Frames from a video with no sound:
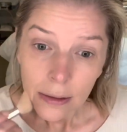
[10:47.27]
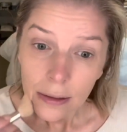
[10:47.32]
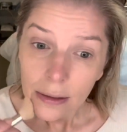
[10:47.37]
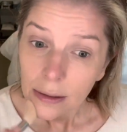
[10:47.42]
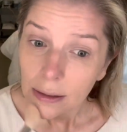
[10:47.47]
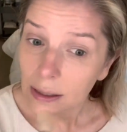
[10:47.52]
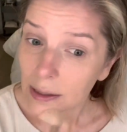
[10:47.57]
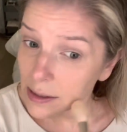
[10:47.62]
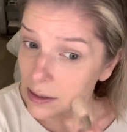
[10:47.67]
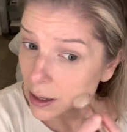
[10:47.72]

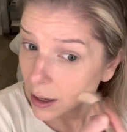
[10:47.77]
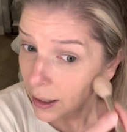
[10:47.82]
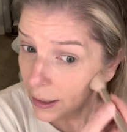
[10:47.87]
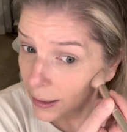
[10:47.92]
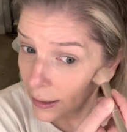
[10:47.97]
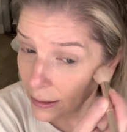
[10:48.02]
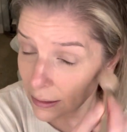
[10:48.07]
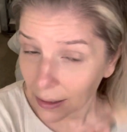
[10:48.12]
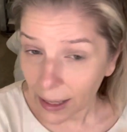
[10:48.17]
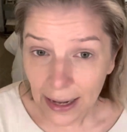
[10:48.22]
does not,
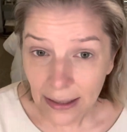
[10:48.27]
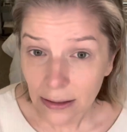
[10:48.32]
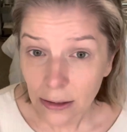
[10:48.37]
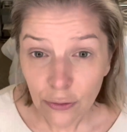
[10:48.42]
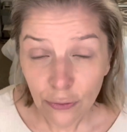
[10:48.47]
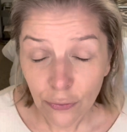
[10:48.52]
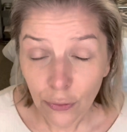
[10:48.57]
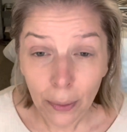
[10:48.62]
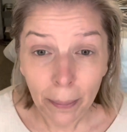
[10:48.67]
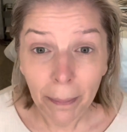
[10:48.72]
it lasts
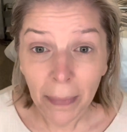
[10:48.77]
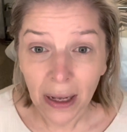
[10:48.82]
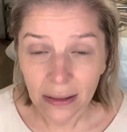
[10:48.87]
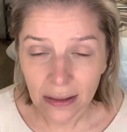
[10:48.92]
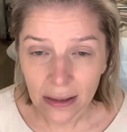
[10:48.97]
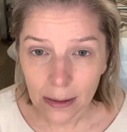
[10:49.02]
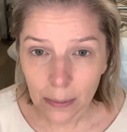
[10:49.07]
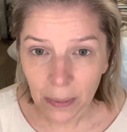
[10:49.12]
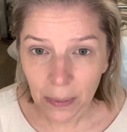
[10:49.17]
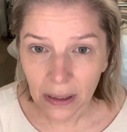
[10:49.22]
for
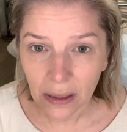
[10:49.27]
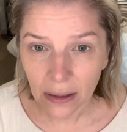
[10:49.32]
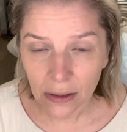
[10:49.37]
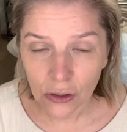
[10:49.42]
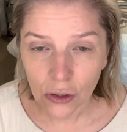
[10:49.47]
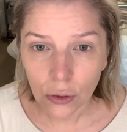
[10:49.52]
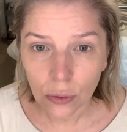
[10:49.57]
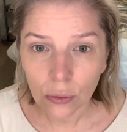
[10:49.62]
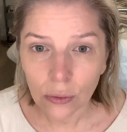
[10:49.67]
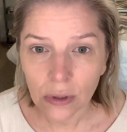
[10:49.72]
months because
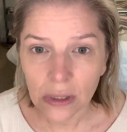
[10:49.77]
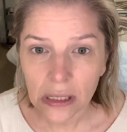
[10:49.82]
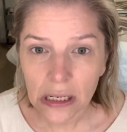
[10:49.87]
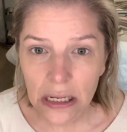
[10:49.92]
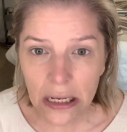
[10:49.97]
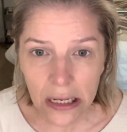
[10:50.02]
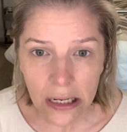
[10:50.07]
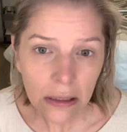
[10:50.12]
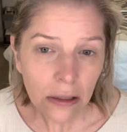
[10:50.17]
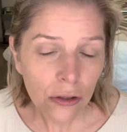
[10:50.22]
you
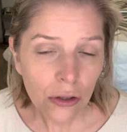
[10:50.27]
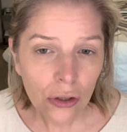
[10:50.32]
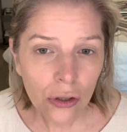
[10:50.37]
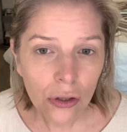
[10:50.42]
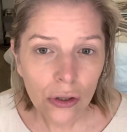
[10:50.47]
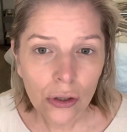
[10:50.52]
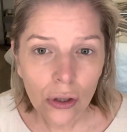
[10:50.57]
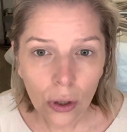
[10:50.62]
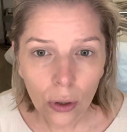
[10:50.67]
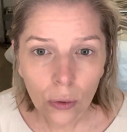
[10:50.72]
need
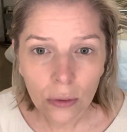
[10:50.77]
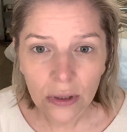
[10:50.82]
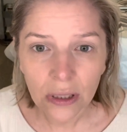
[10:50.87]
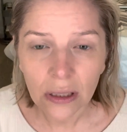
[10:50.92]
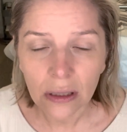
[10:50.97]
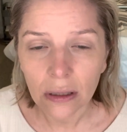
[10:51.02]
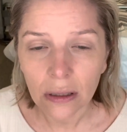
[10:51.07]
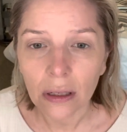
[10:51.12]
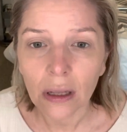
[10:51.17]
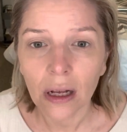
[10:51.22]
so
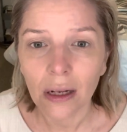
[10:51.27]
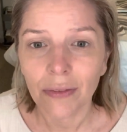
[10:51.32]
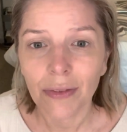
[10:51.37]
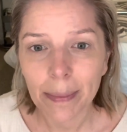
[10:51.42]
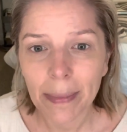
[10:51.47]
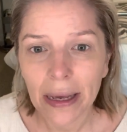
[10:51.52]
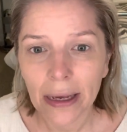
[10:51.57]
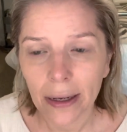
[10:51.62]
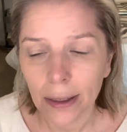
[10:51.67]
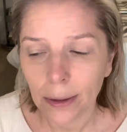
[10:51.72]
little of the
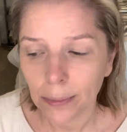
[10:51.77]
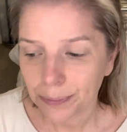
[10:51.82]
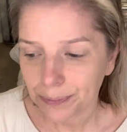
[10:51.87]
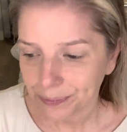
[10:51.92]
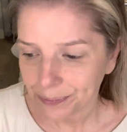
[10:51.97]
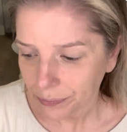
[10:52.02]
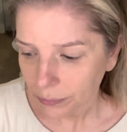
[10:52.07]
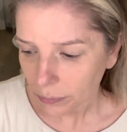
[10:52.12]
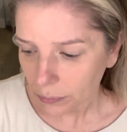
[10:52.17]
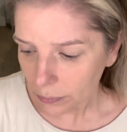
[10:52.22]
makeup.
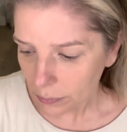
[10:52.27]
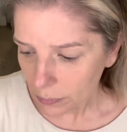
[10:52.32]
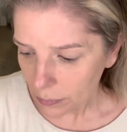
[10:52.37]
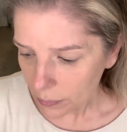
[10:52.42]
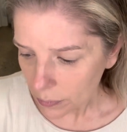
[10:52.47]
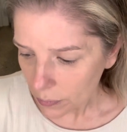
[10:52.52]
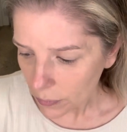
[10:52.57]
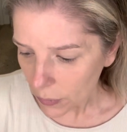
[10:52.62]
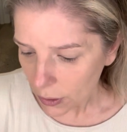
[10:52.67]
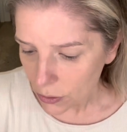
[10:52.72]

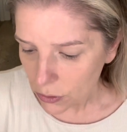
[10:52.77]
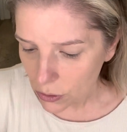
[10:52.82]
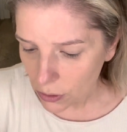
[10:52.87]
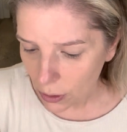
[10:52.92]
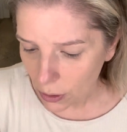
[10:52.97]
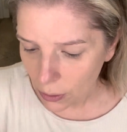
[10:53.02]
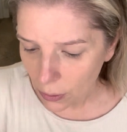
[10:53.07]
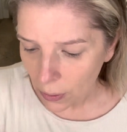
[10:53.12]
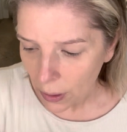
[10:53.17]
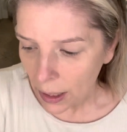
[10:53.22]

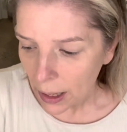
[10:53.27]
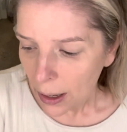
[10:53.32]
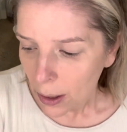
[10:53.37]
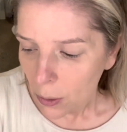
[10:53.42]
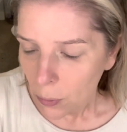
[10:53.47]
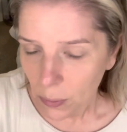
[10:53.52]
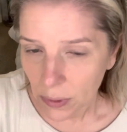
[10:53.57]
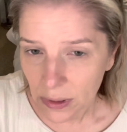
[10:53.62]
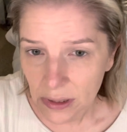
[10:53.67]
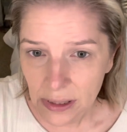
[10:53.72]
So
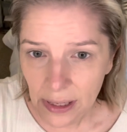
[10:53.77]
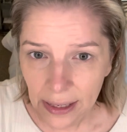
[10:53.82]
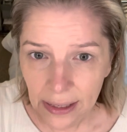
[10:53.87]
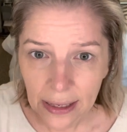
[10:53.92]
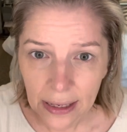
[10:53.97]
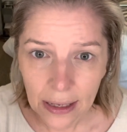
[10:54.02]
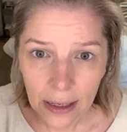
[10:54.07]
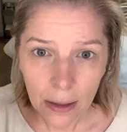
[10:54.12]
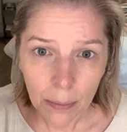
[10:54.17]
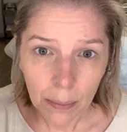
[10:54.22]
once I
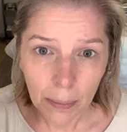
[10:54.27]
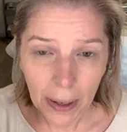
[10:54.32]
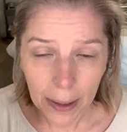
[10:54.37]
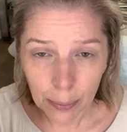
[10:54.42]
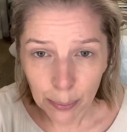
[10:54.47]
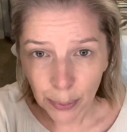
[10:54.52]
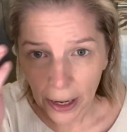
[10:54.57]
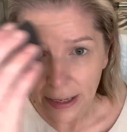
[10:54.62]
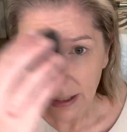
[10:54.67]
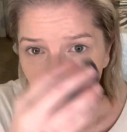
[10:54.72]
get my
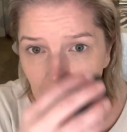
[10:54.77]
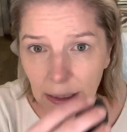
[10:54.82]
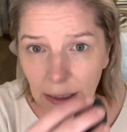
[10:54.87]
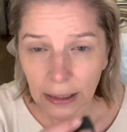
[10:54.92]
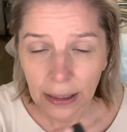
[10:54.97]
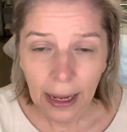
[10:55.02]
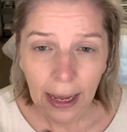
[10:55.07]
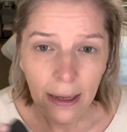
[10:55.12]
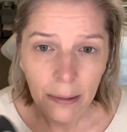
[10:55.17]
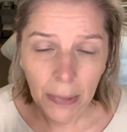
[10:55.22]
brightening
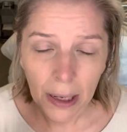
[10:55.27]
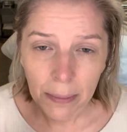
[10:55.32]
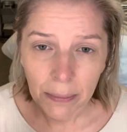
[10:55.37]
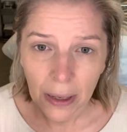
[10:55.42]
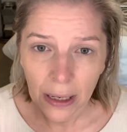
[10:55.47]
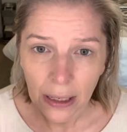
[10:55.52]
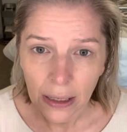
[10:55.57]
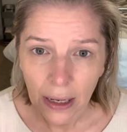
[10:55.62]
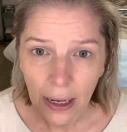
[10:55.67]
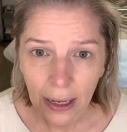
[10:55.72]
and my
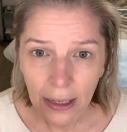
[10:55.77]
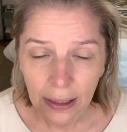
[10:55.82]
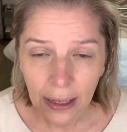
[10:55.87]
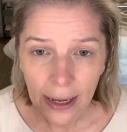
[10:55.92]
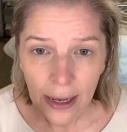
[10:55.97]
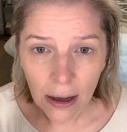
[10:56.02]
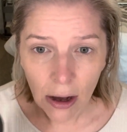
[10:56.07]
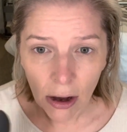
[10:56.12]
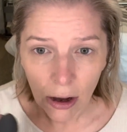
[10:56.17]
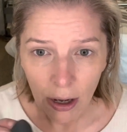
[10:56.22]
main
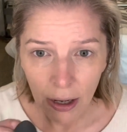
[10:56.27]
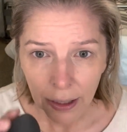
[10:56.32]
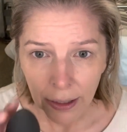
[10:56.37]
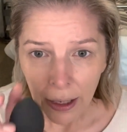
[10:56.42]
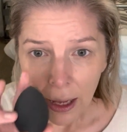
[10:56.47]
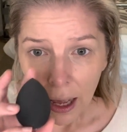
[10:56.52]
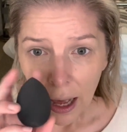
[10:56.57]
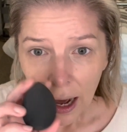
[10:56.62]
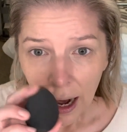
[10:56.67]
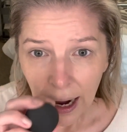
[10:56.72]
highlight on,
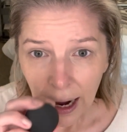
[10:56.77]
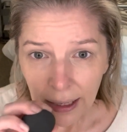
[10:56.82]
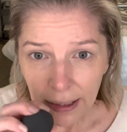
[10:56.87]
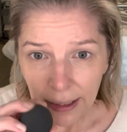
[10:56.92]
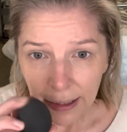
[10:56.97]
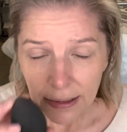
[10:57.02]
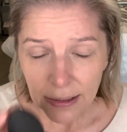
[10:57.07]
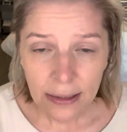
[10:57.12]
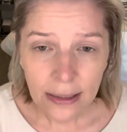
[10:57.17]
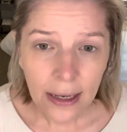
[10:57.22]
I like
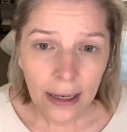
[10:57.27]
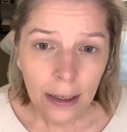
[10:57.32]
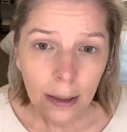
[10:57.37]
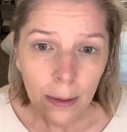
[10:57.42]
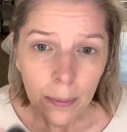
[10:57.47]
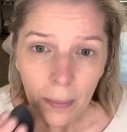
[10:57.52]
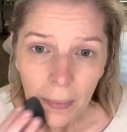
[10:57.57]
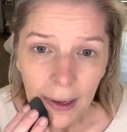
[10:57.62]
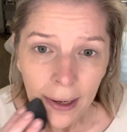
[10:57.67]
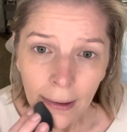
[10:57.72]
to take
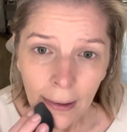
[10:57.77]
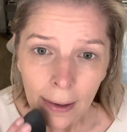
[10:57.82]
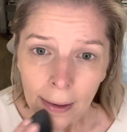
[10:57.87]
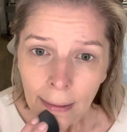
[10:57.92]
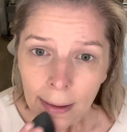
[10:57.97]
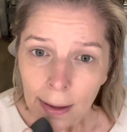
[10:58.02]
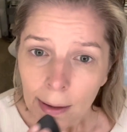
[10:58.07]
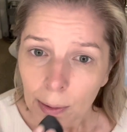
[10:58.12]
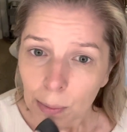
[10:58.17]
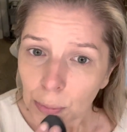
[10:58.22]
my
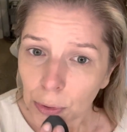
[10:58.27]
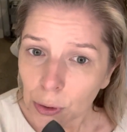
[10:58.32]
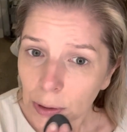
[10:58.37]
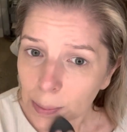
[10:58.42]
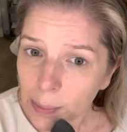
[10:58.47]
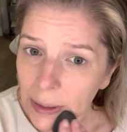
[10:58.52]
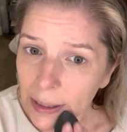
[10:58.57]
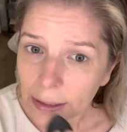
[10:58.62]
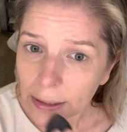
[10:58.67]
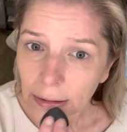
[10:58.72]
Beauty
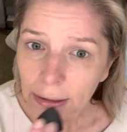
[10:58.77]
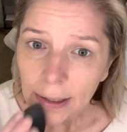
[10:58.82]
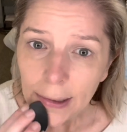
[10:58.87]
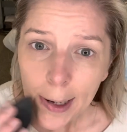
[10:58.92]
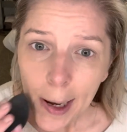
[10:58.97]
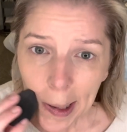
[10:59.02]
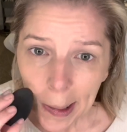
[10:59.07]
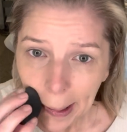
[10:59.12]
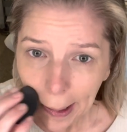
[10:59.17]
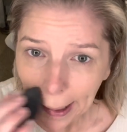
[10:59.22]
Blender
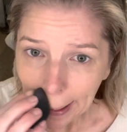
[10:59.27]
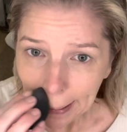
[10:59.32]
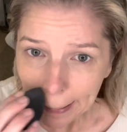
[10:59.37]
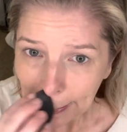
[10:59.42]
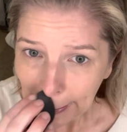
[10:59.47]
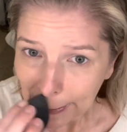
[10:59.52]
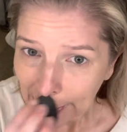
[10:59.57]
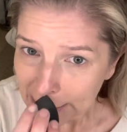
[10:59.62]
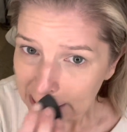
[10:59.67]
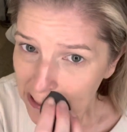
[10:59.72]
and I
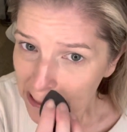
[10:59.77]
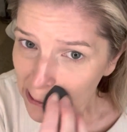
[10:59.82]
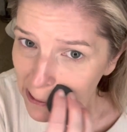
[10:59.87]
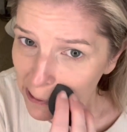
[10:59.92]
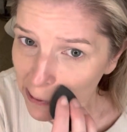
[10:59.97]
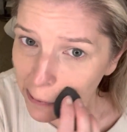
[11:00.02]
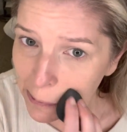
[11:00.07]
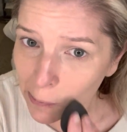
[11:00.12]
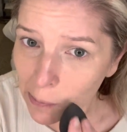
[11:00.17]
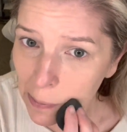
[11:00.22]
like
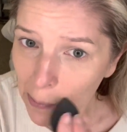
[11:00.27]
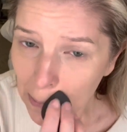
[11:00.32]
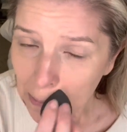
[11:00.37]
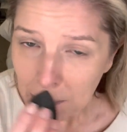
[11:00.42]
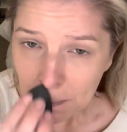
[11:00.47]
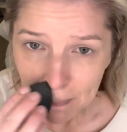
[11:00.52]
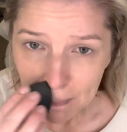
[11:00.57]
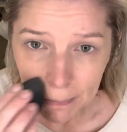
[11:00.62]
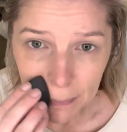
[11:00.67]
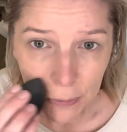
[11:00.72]
to
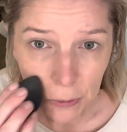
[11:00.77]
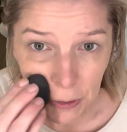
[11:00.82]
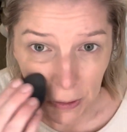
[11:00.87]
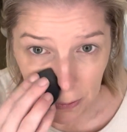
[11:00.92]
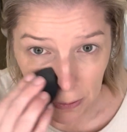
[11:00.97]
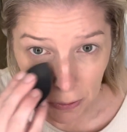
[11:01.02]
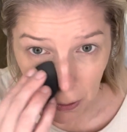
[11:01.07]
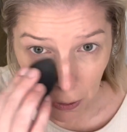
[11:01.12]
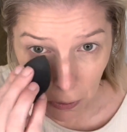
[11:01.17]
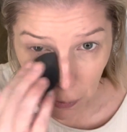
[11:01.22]

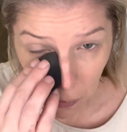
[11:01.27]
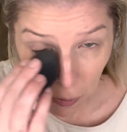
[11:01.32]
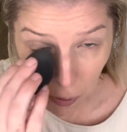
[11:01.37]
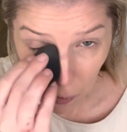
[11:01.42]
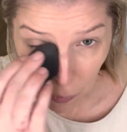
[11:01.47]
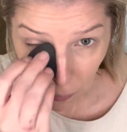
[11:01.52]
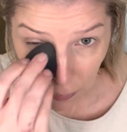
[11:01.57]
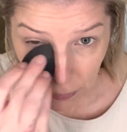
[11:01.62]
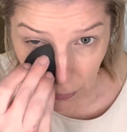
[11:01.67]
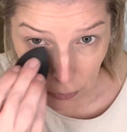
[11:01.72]
just go a
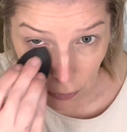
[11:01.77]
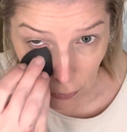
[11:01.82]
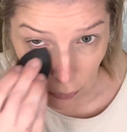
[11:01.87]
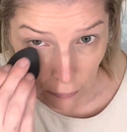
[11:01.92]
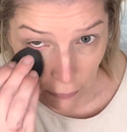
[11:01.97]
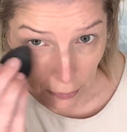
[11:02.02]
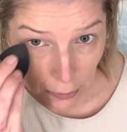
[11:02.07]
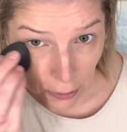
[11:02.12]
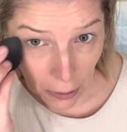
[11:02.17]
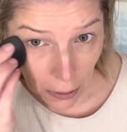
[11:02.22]
once
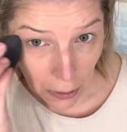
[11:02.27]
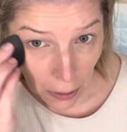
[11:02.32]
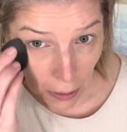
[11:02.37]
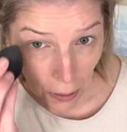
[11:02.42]
over